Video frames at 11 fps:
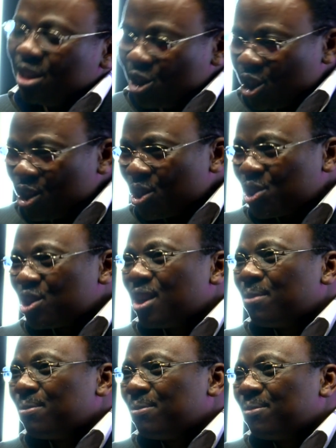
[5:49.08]
In Jesus'
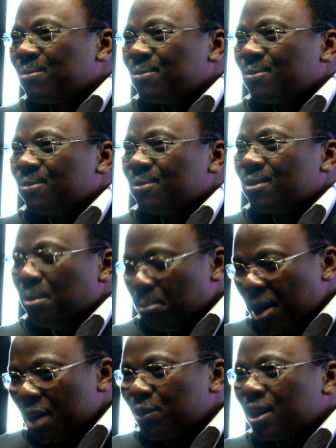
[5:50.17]
name.
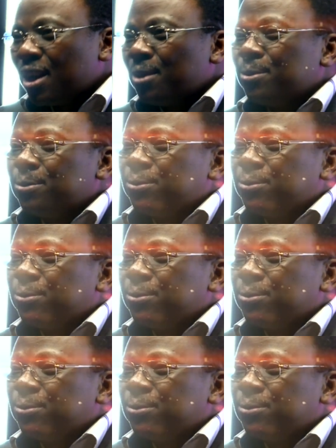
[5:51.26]
Bye for now.